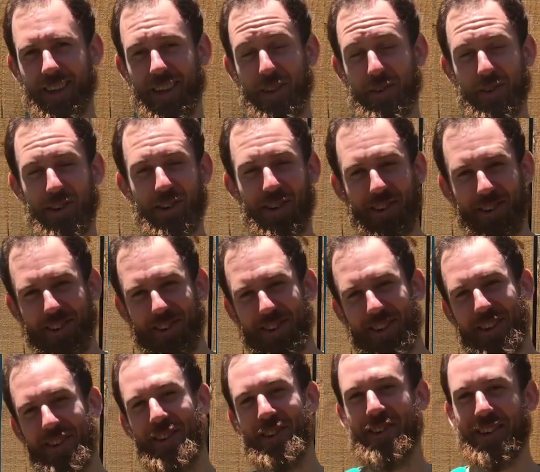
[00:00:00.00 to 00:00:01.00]
we're gonna learn
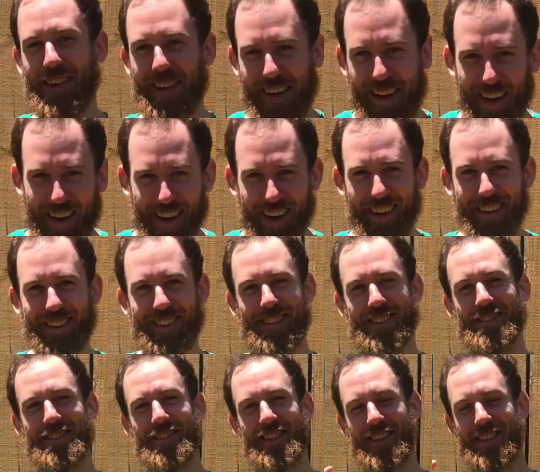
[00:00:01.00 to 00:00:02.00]
the uni knot
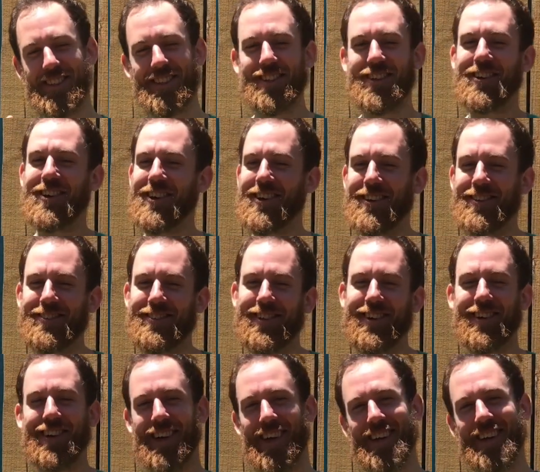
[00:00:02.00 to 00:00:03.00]
to finish it off,
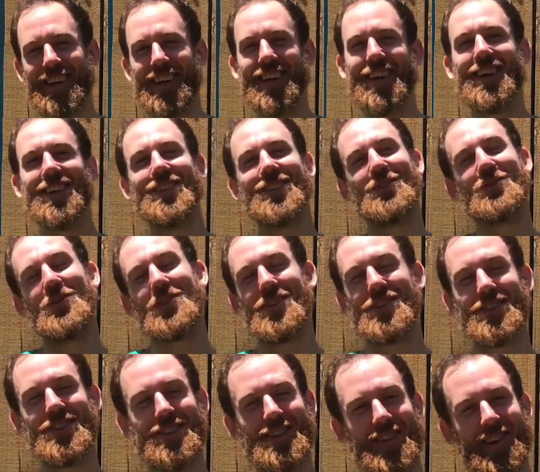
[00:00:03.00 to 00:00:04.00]
all right? So we're
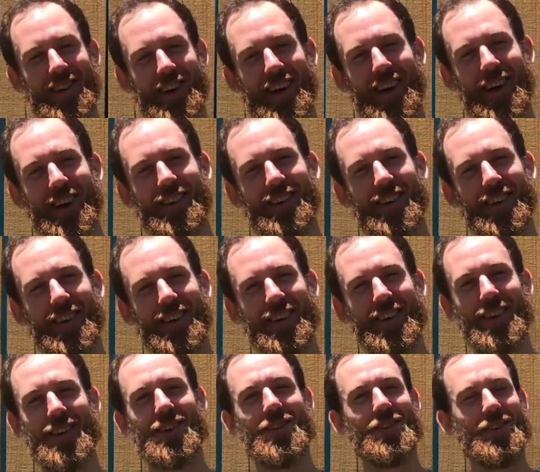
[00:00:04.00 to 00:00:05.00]
gonna start out
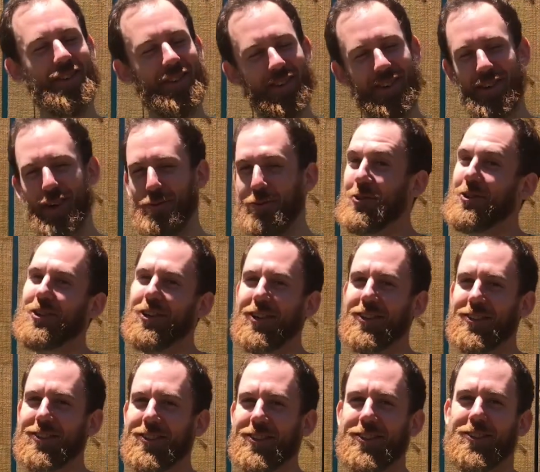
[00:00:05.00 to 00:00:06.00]
with the double
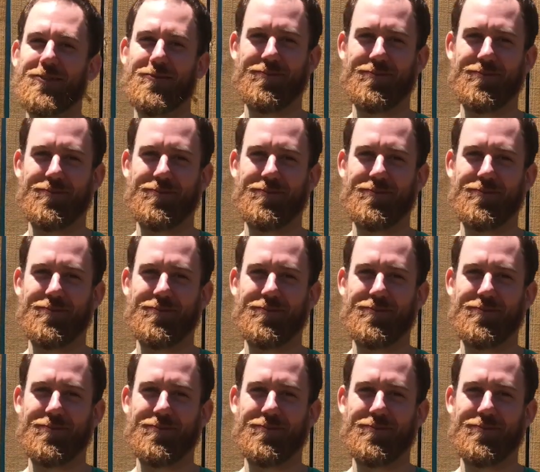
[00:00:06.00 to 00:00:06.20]
clinch.